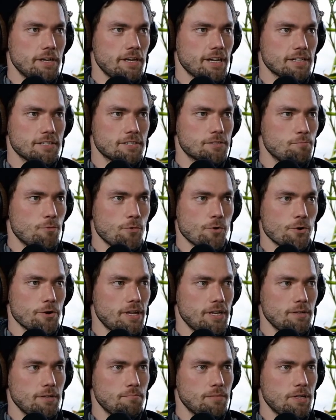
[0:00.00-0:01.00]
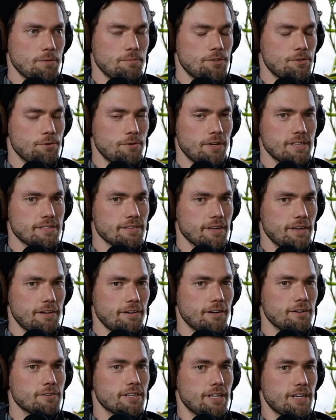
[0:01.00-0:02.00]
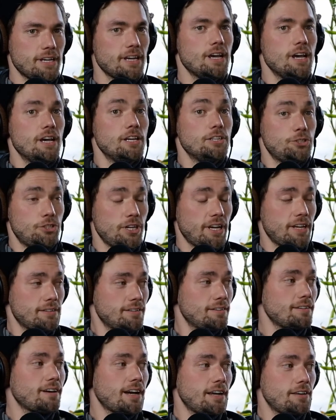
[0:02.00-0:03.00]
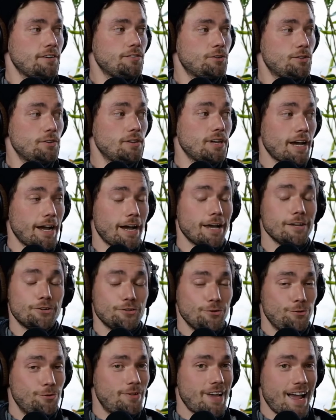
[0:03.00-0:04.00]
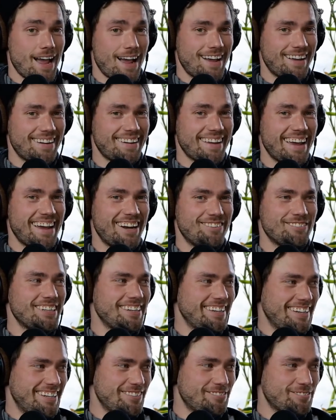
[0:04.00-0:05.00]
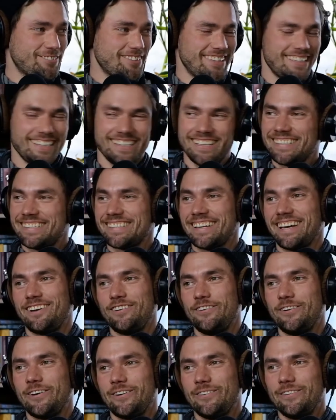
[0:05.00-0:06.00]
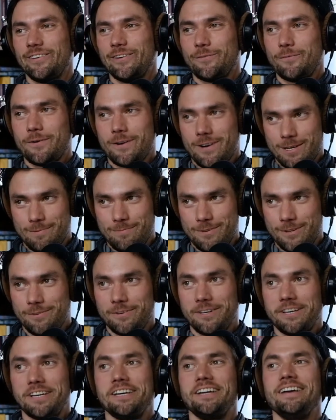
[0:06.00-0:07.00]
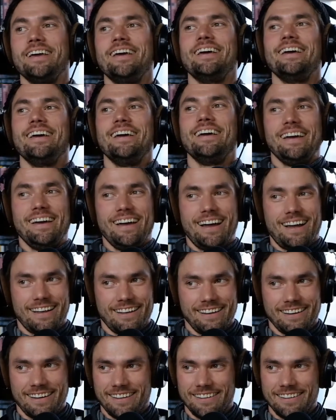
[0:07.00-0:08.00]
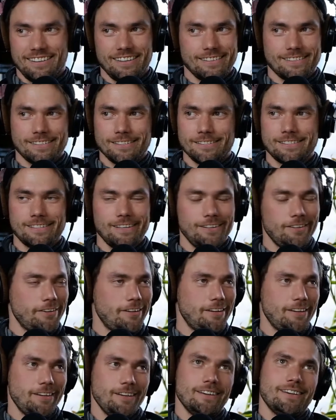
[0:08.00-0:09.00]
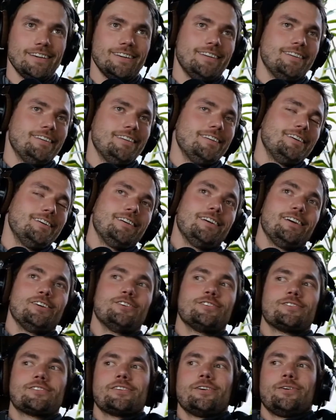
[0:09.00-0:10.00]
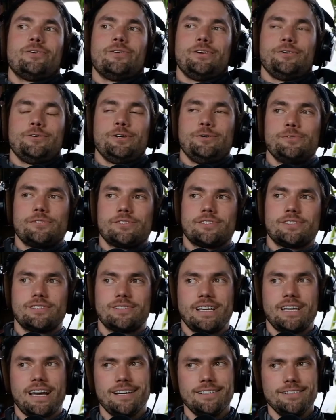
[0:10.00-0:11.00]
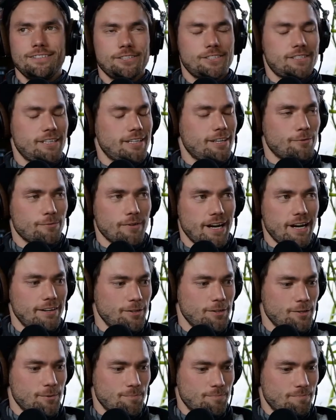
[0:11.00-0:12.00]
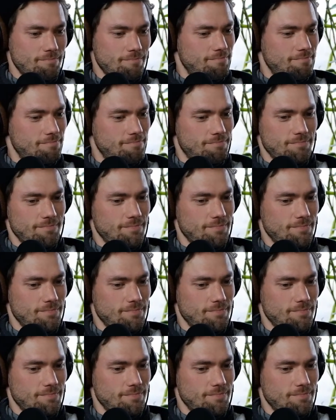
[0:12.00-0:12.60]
the next morning, maybe 2 days later, I was like, shit, I do not have enough for this. I don't know what I'm doing. Like, this is silly. And so it was kind of just like a random,